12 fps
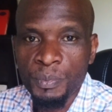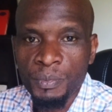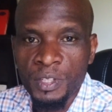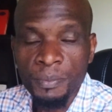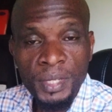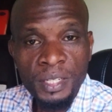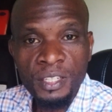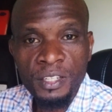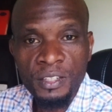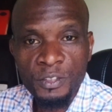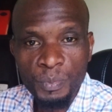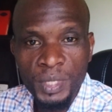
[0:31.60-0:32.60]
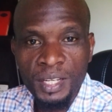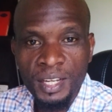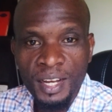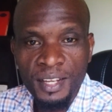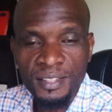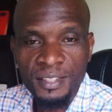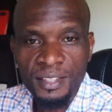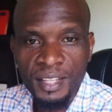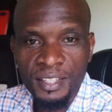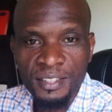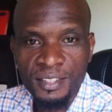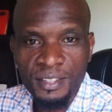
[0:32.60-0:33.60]
Semitic speakers
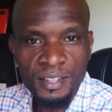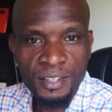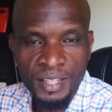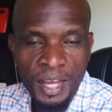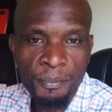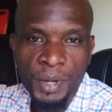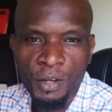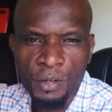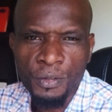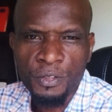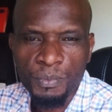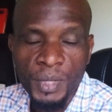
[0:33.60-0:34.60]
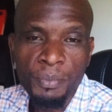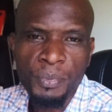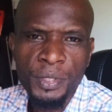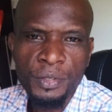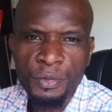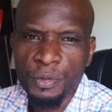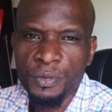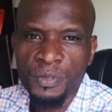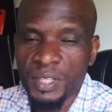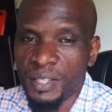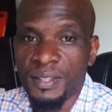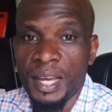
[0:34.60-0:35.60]
that number close maybe to
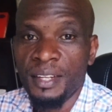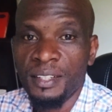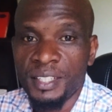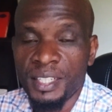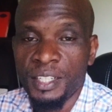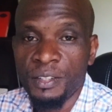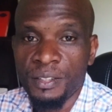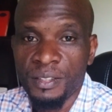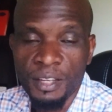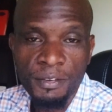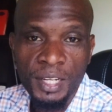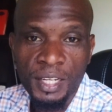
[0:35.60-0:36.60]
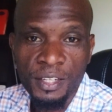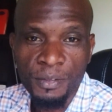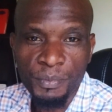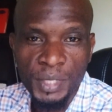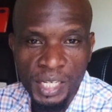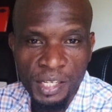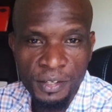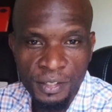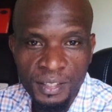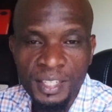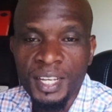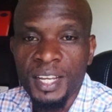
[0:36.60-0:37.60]
600, 700
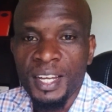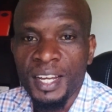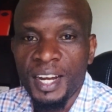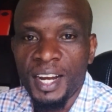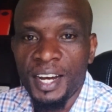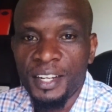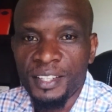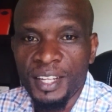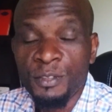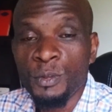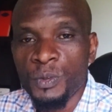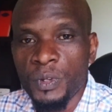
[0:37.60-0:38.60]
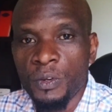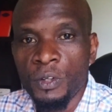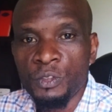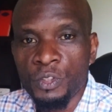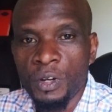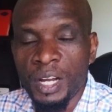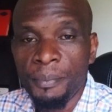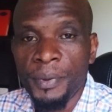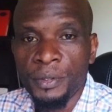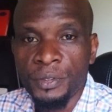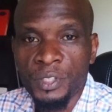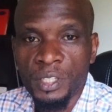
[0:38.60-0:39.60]
million. And that's what we're going to talk
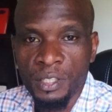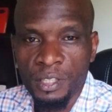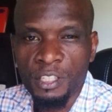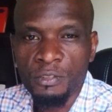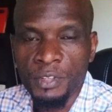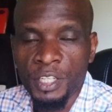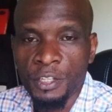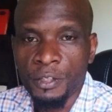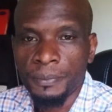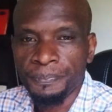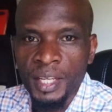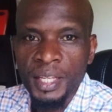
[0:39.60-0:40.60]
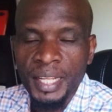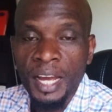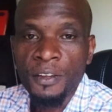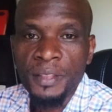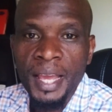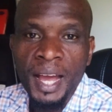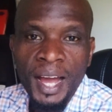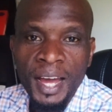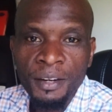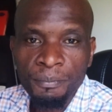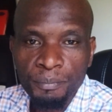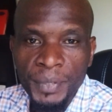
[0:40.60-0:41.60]
about in this video. Now, there
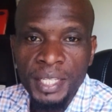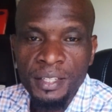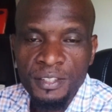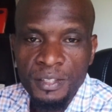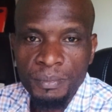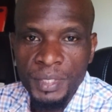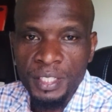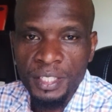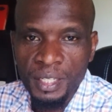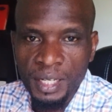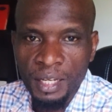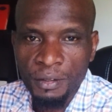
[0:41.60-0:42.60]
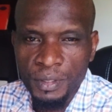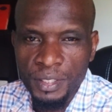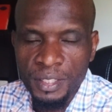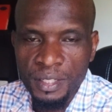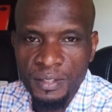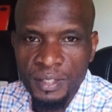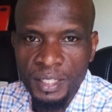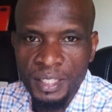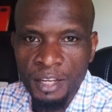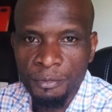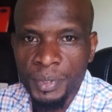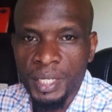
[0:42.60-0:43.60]
are many Semitic languages that
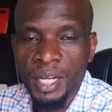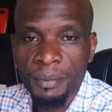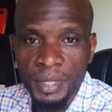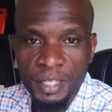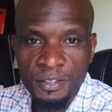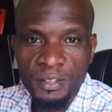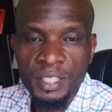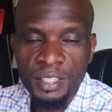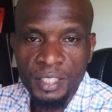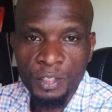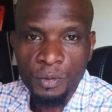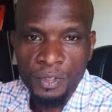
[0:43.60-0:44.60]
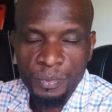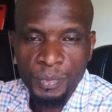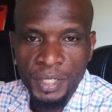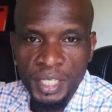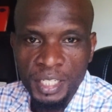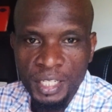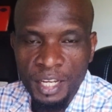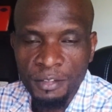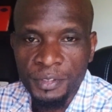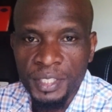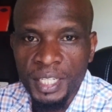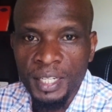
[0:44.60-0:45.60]
have become extinct that was spoken in
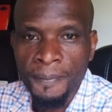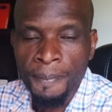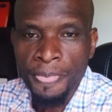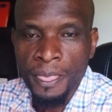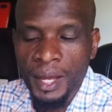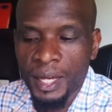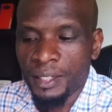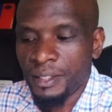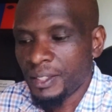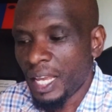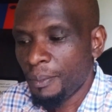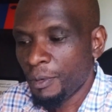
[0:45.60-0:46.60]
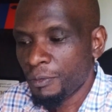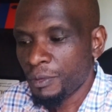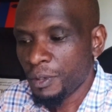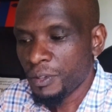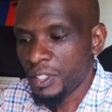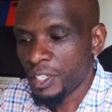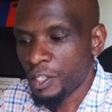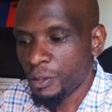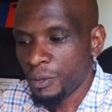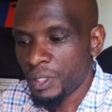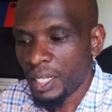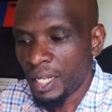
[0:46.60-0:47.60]
Africa. And some of those
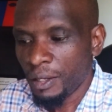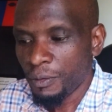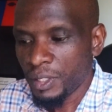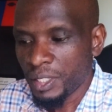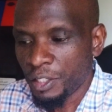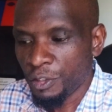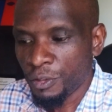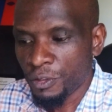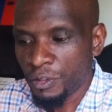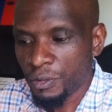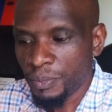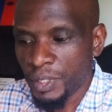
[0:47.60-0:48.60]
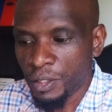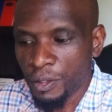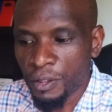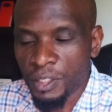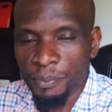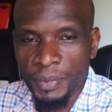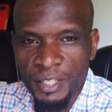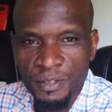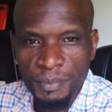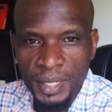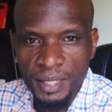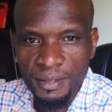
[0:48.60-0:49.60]
include a language that used to be called
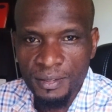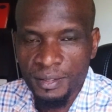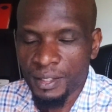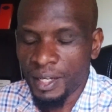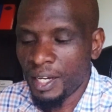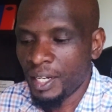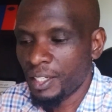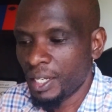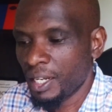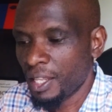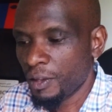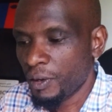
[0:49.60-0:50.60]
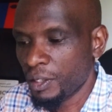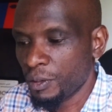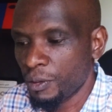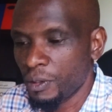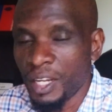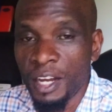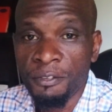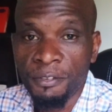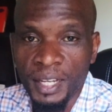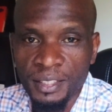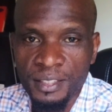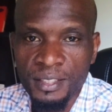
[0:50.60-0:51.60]
Mesmes and another one called
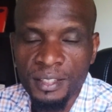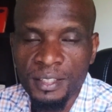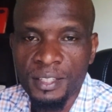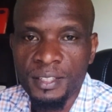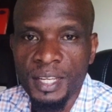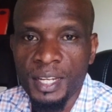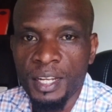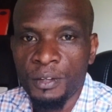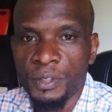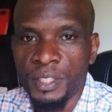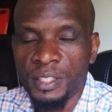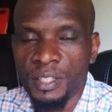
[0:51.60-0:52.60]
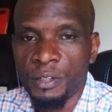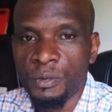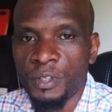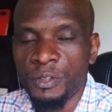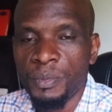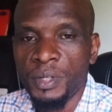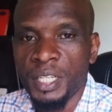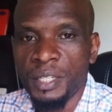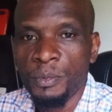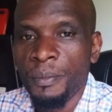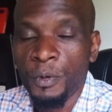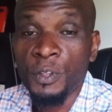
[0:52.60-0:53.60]
Gafat. These are languages that were spoken
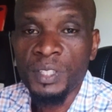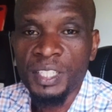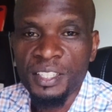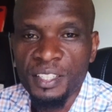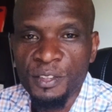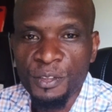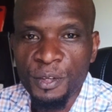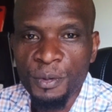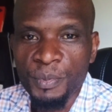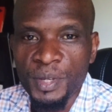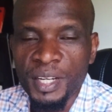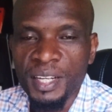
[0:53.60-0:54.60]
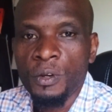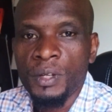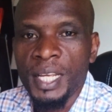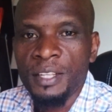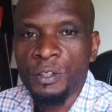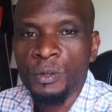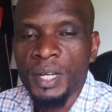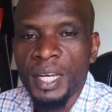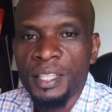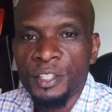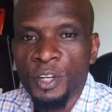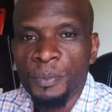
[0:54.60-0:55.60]
mostly in Ethiopia. So let's look
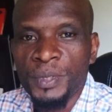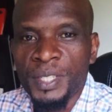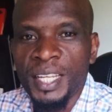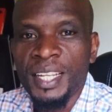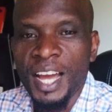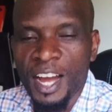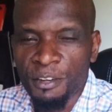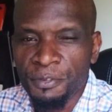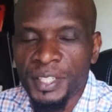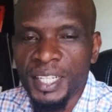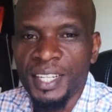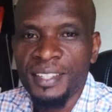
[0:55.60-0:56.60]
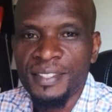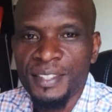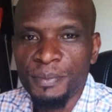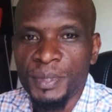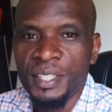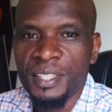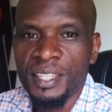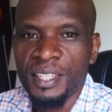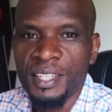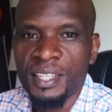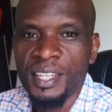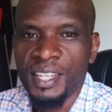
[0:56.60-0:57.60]
at the top 10 African Semitic
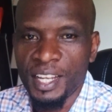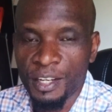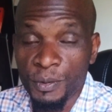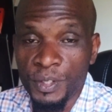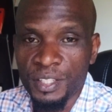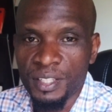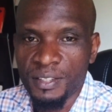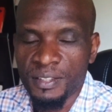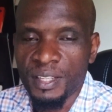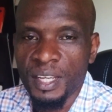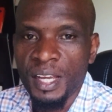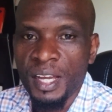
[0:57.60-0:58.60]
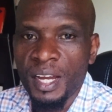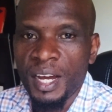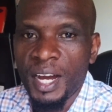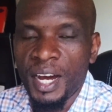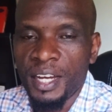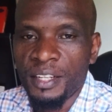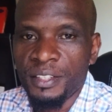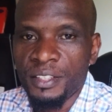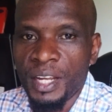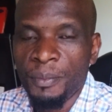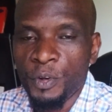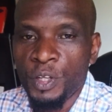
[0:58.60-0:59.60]
languages. And
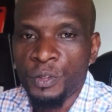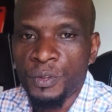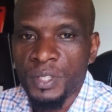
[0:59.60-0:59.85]
I'm going to